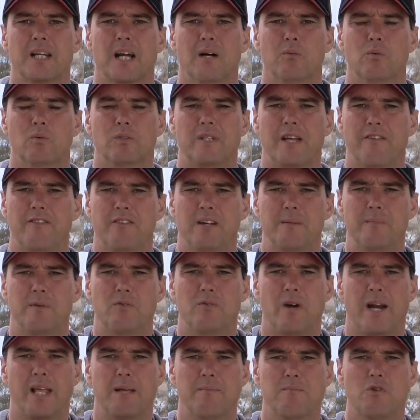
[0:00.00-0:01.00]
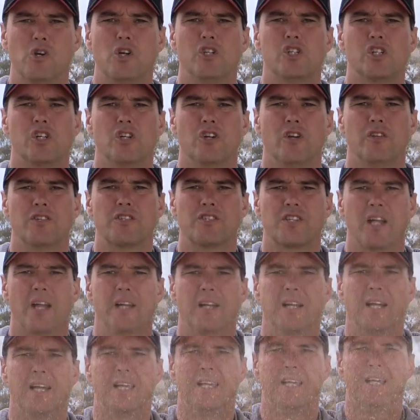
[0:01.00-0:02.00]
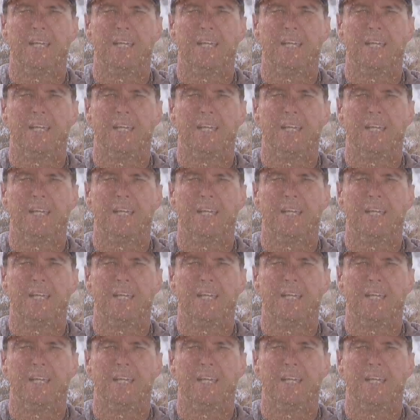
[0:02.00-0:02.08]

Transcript: we'll definitely be running merchant on Sunday